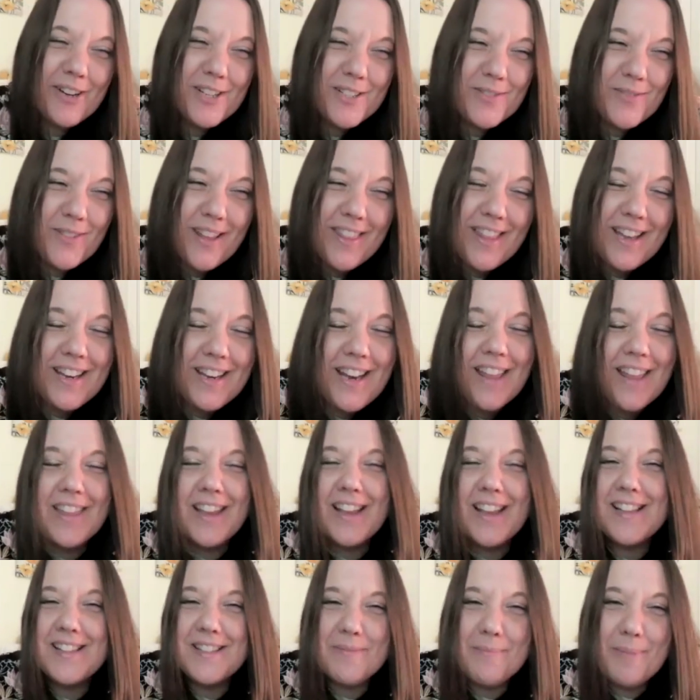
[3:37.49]
First of all, that
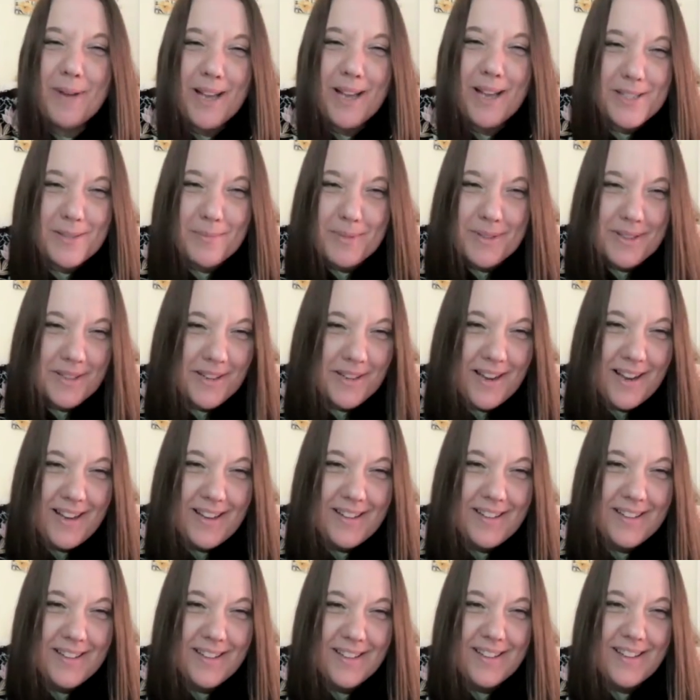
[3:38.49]
nothing is impossible to
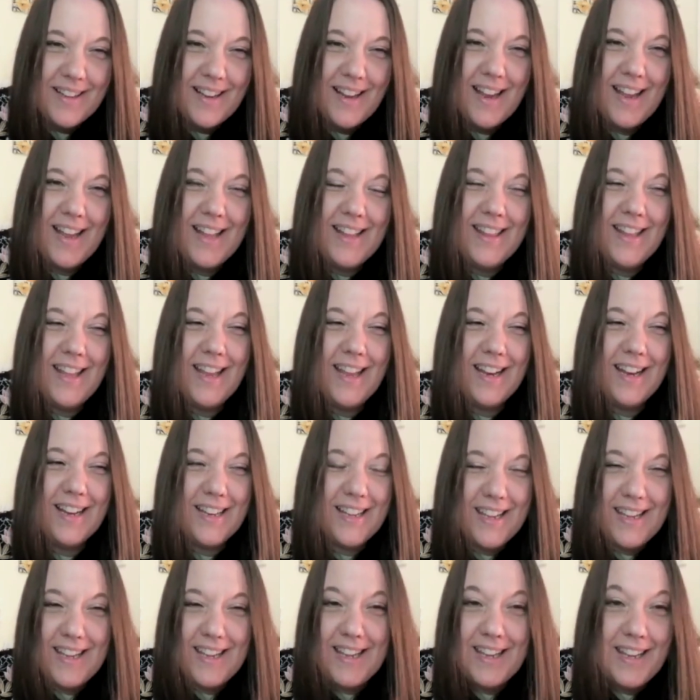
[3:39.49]
God and that
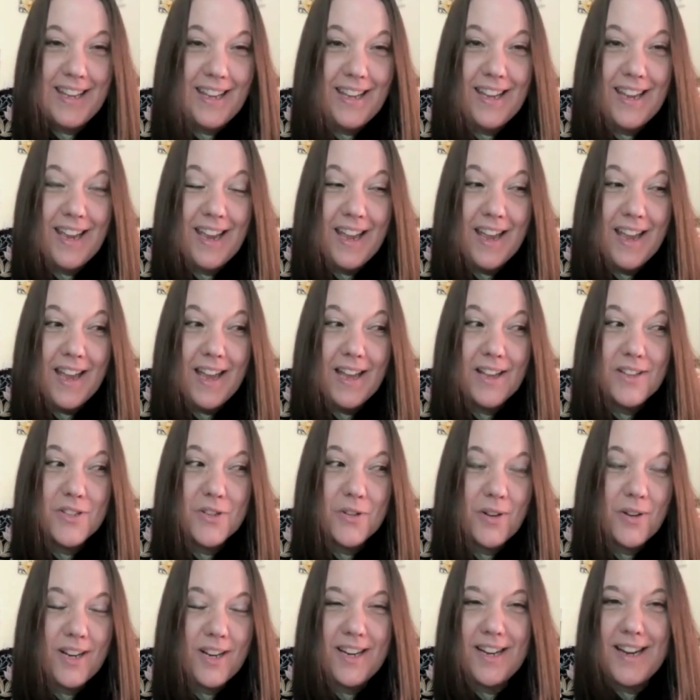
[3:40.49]
he
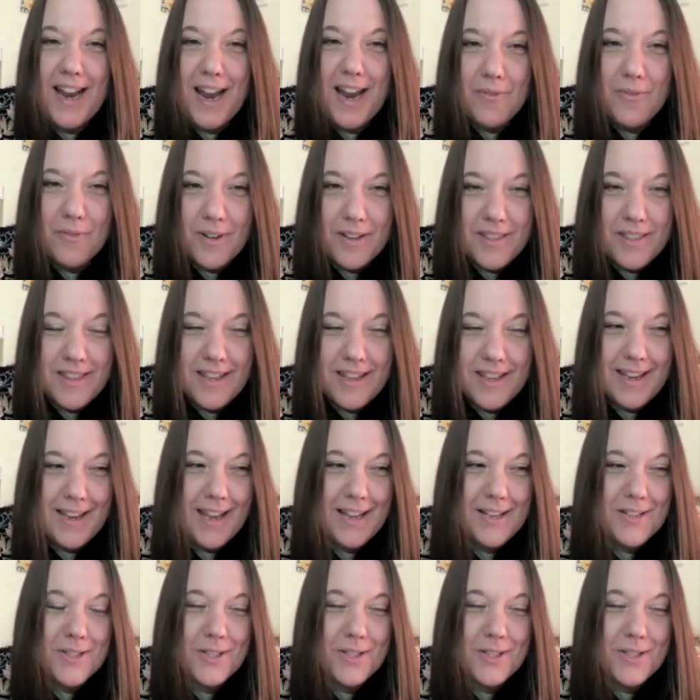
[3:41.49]
has created everything.